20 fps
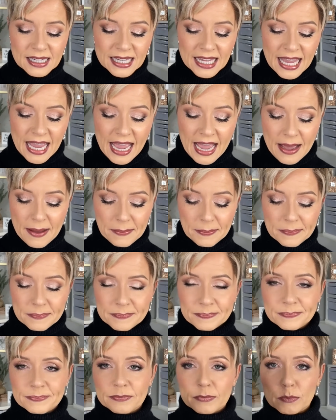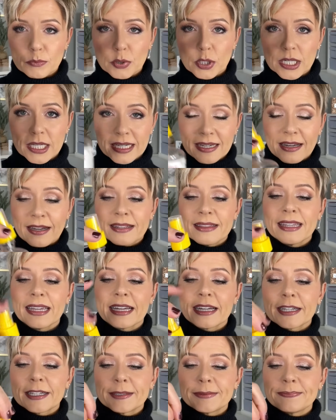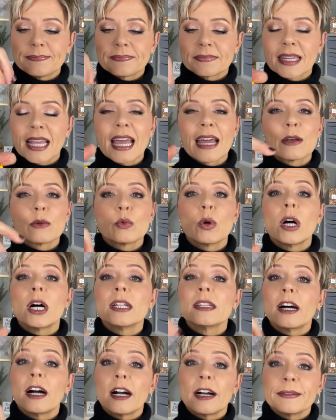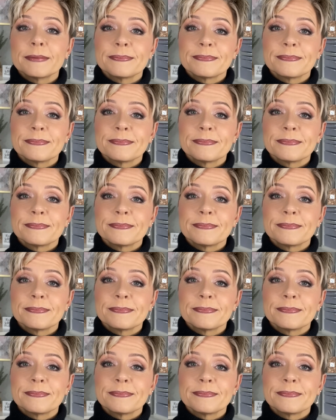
cap, put it on there, and voila.